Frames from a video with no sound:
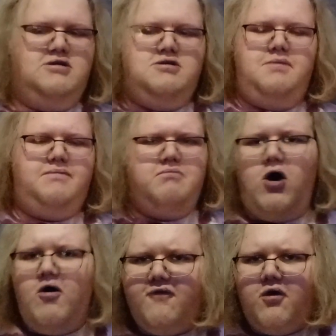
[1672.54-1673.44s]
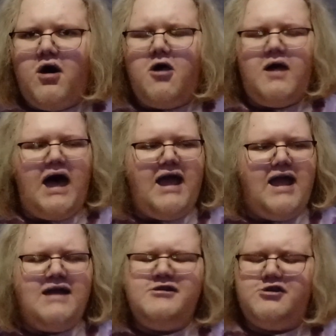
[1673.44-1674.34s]
But overall, I
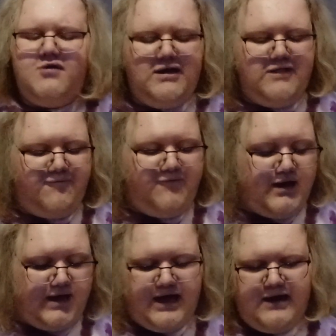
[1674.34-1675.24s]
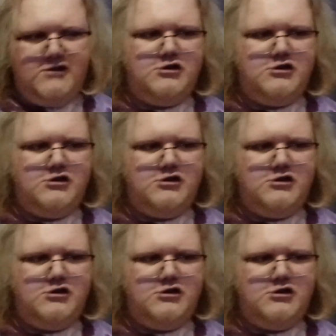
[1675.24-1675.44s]
enjoyed the fuck out of the